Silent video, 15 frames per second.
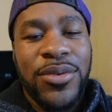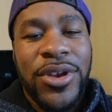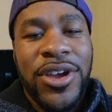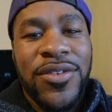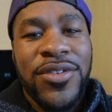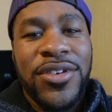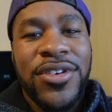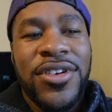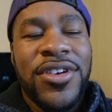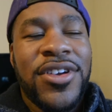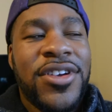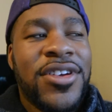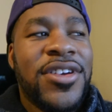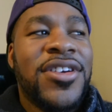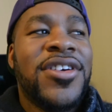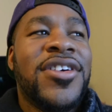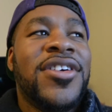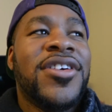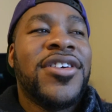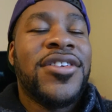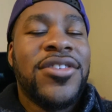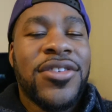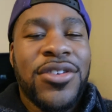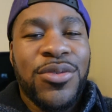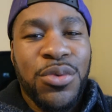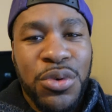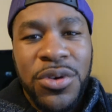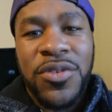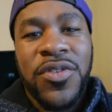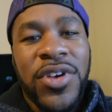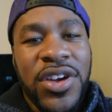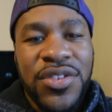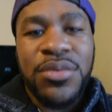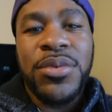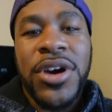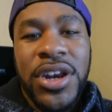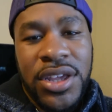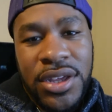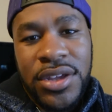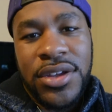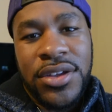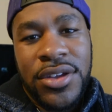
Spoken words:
whatever, because you're going to ruin it for everybody.